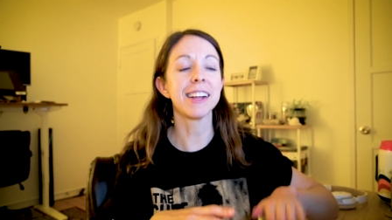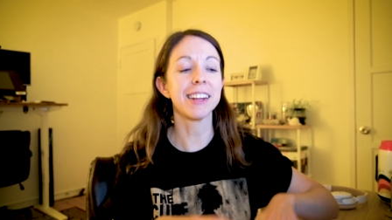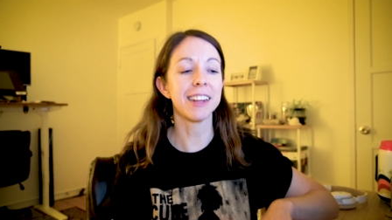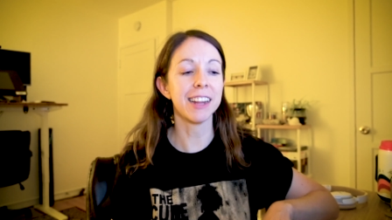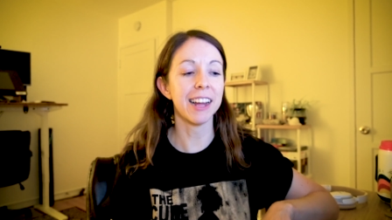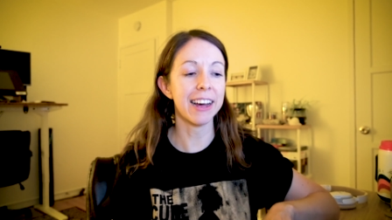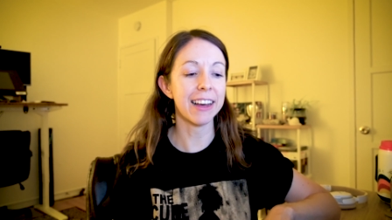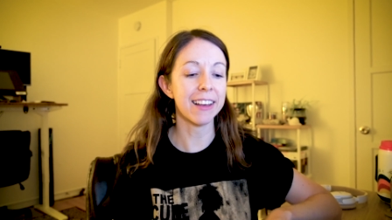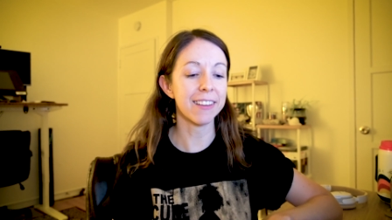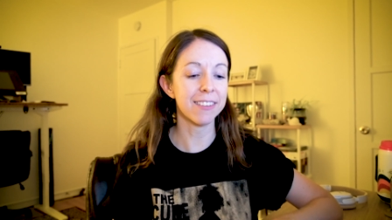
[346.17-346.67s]

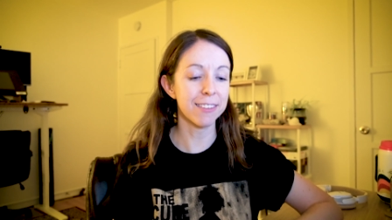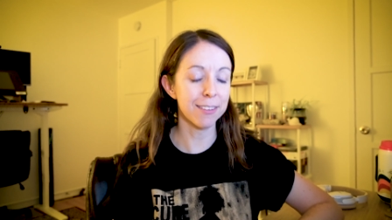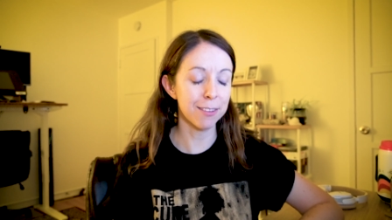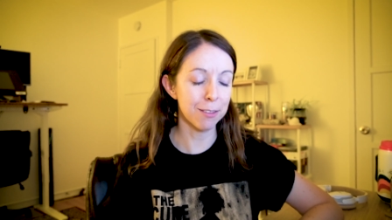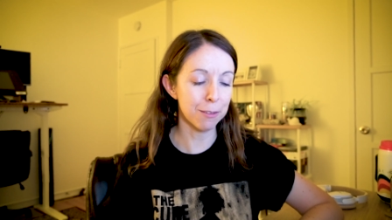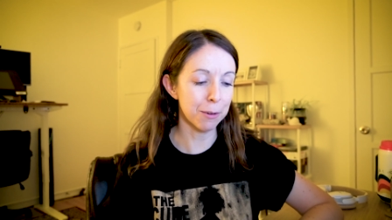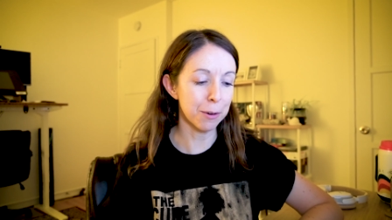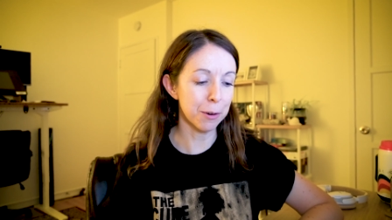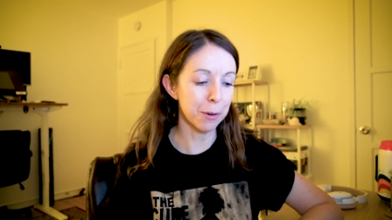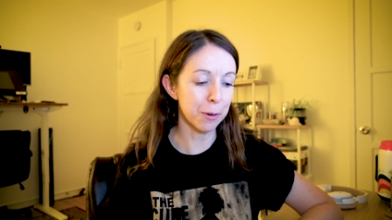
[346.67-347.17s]
class
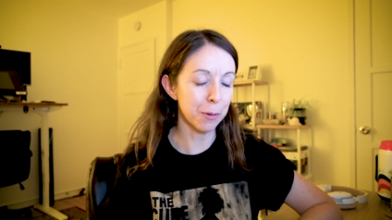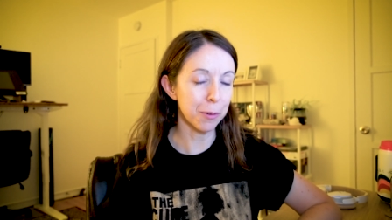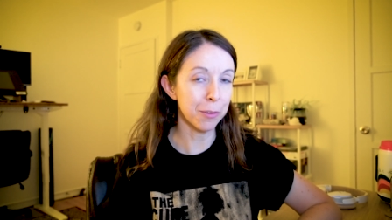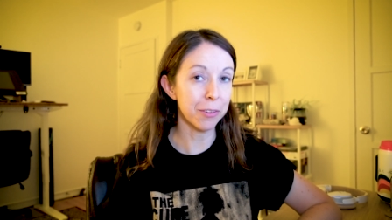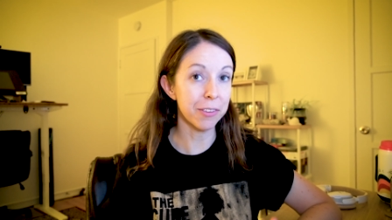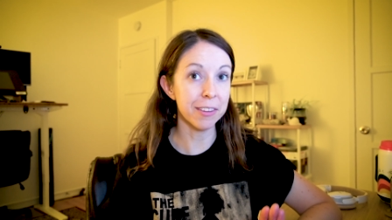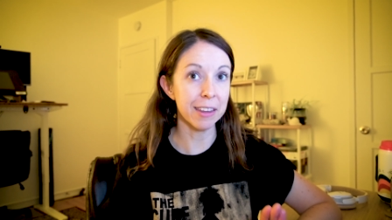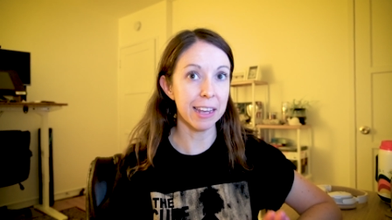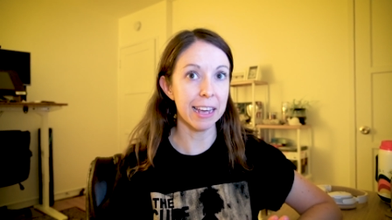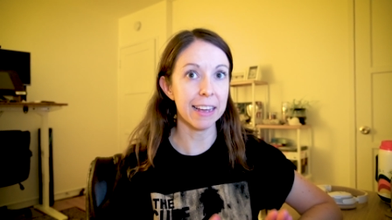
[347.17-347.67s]
through
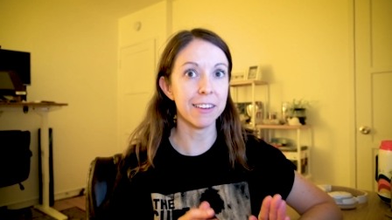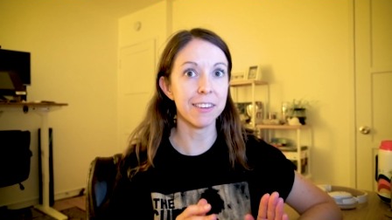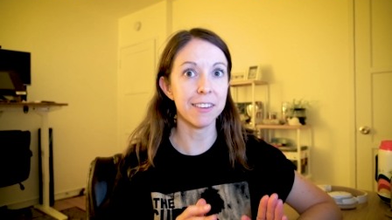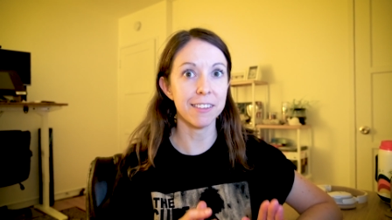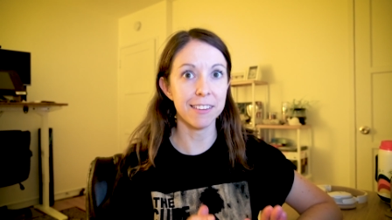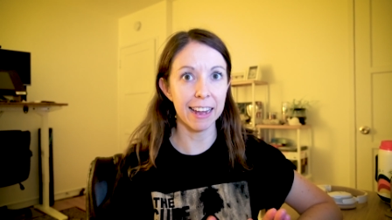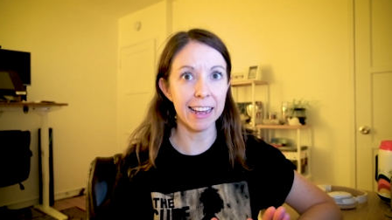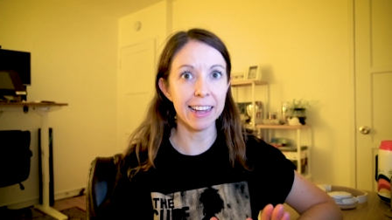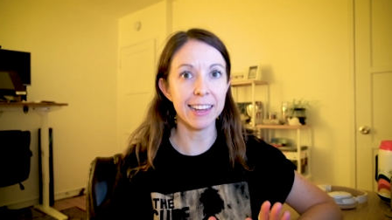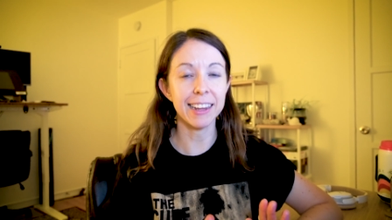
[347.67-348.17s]

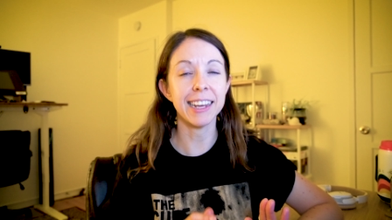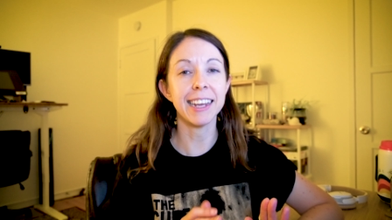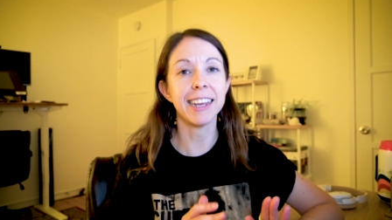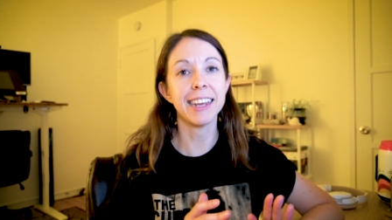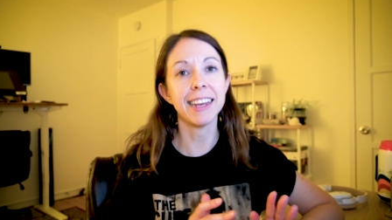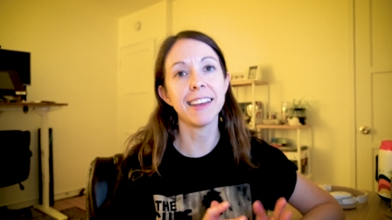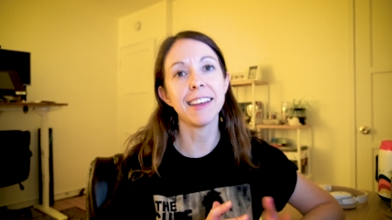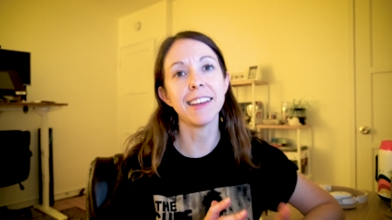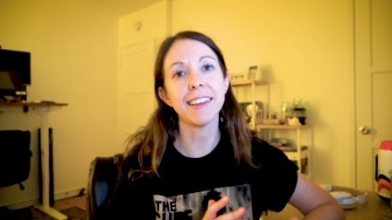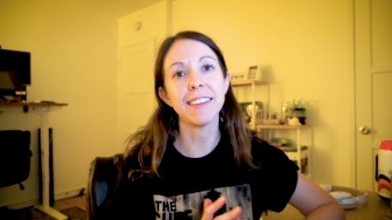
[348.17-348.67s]

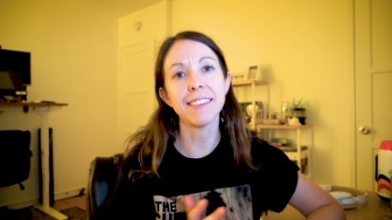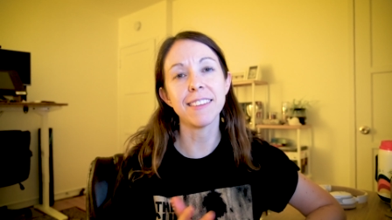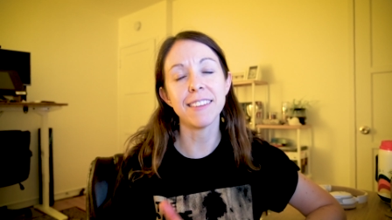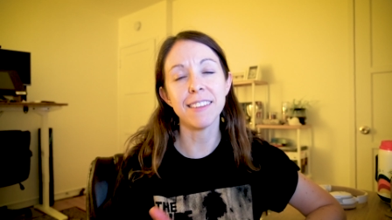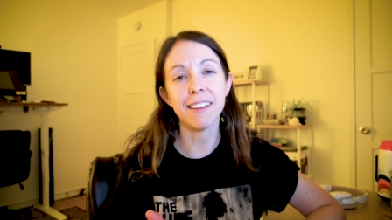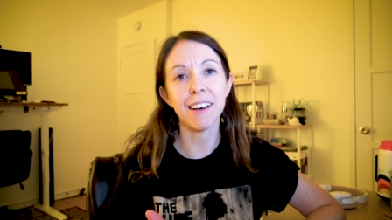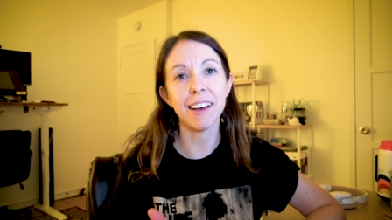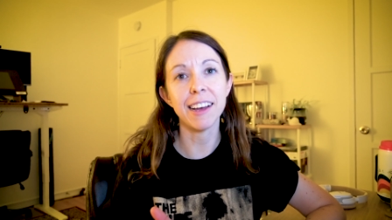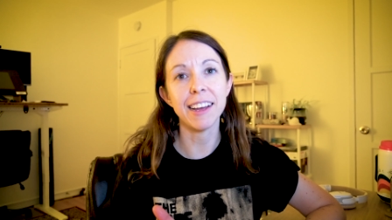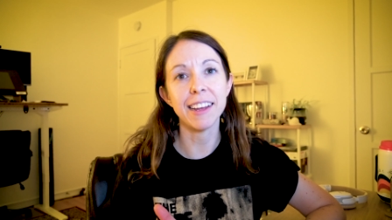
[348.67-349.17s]
SketchDaily is
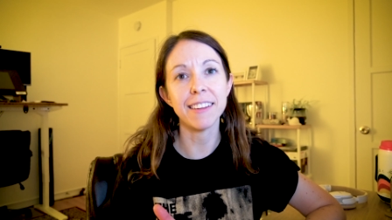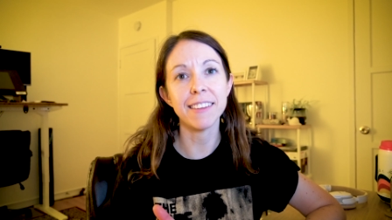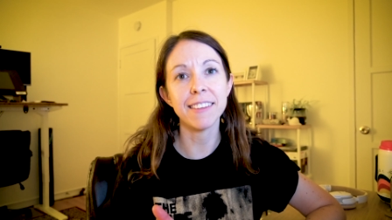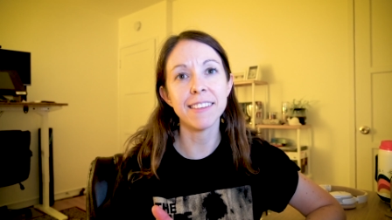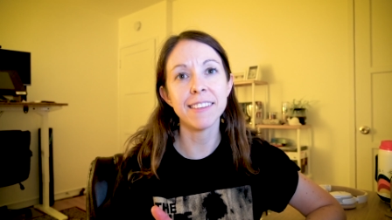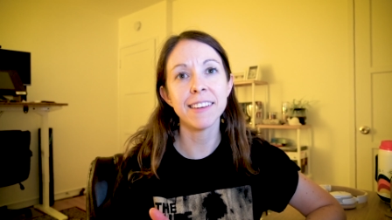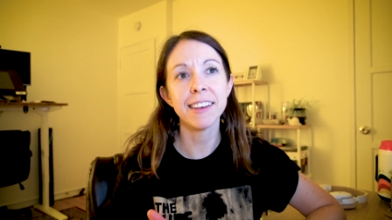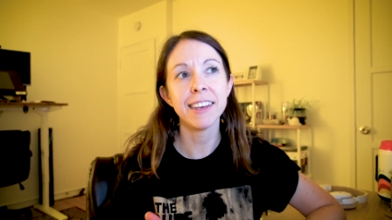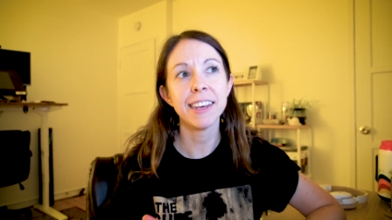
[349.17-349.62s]
not